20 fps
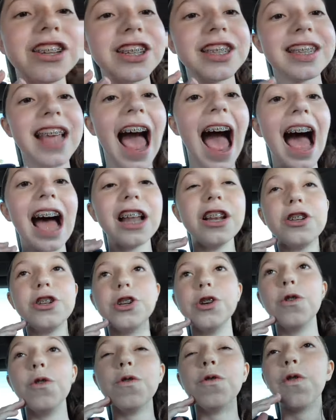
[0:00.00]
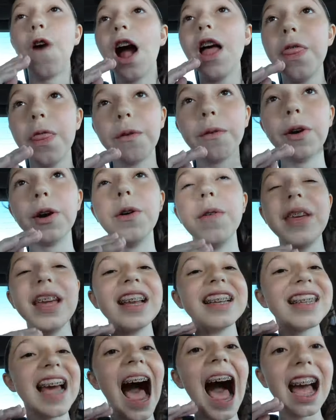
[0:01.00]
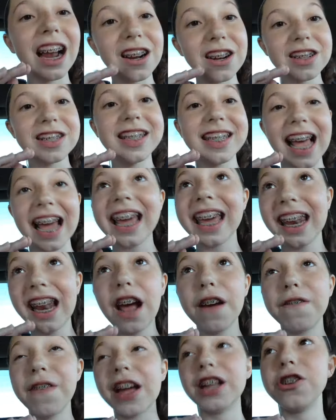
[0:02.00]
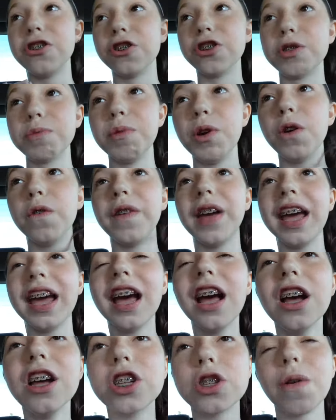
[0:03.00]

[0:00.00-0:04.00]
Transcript: just had to run through the entire second Avengers movie